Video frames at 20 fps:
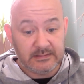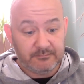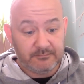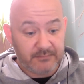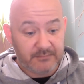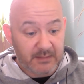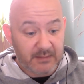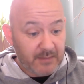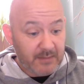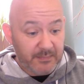
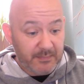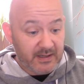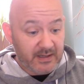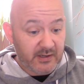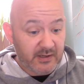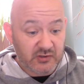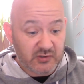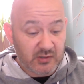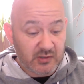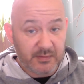then maybe get
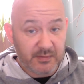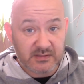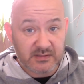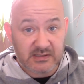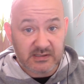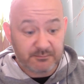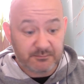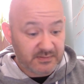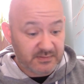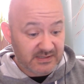a job as
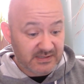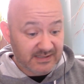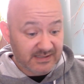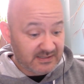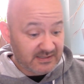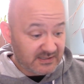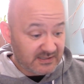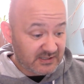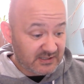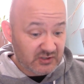a
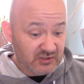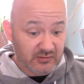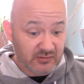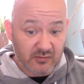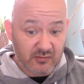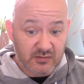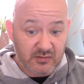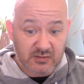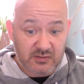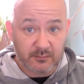statistician
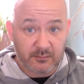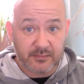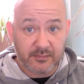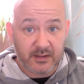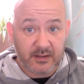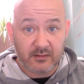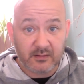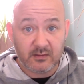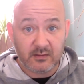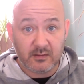or
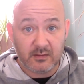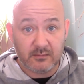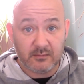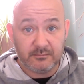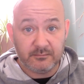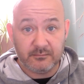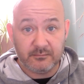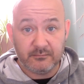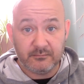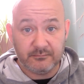something, or
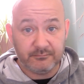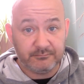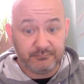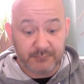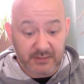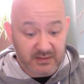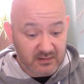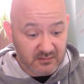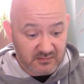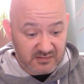
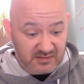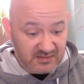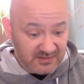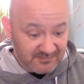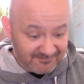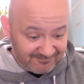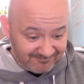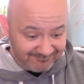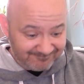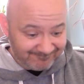because
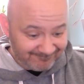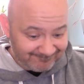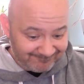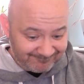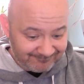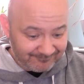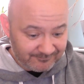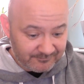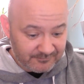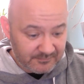
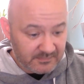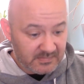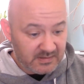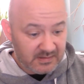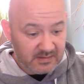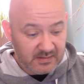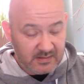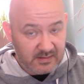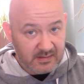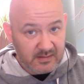
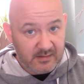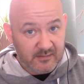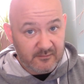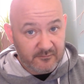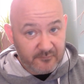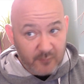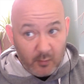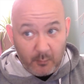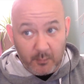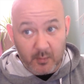
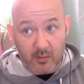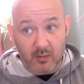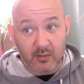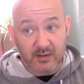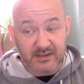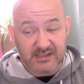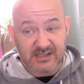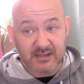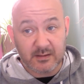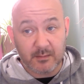football
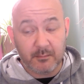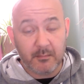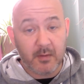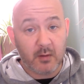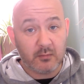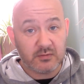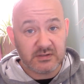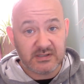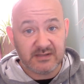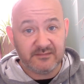is an
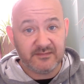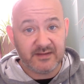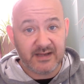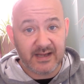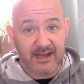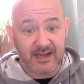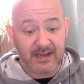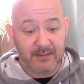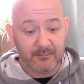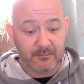emotive
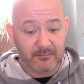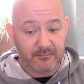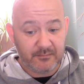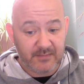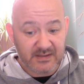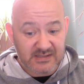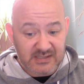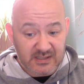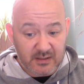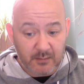game,
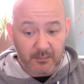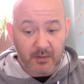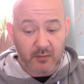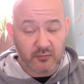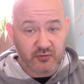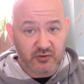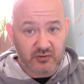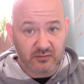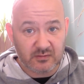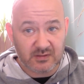it's an
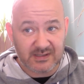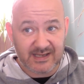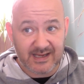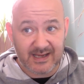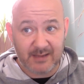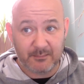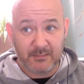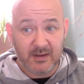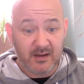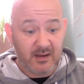emotional
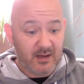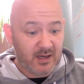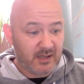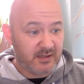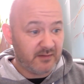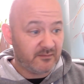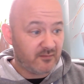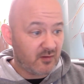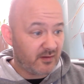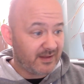game, and
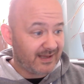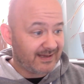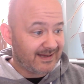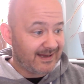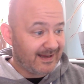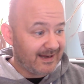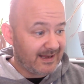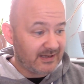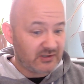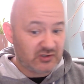you've got that
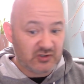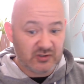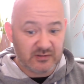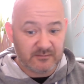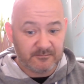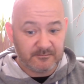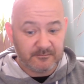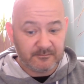connection,